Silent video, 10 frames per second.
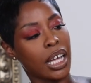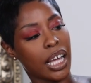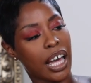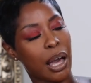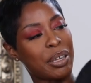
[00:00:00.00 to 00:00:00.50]

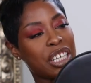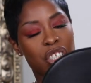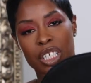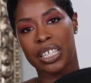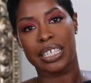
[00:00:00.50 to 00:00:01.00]
Um, and it's
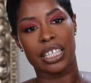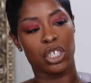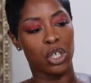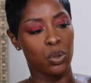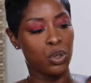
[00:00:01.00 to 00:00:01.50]
just like this
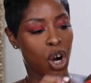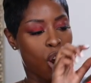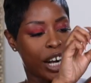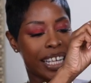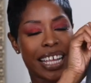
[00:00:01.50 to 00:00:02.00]
huge
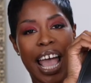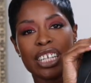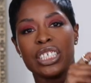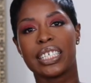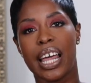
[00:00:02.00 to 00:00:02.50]
heart. It
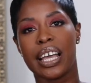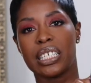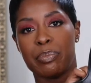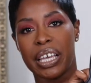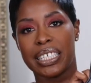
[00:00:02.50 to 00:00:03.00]
actually is not
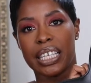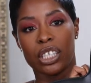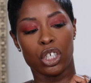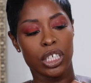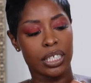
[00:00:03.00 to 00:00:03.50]
as big as it
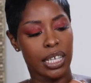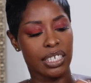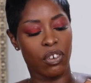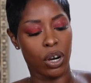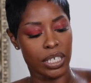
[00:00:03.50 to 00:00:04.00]
looks
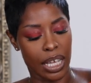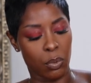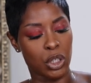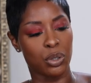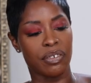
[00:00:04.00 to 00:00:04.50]
as far as like
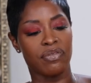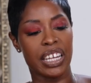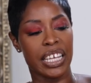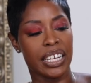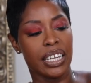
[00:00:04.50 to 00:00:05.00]
what you can
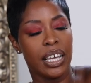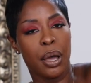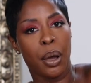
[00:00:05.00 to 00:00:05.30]
fit in.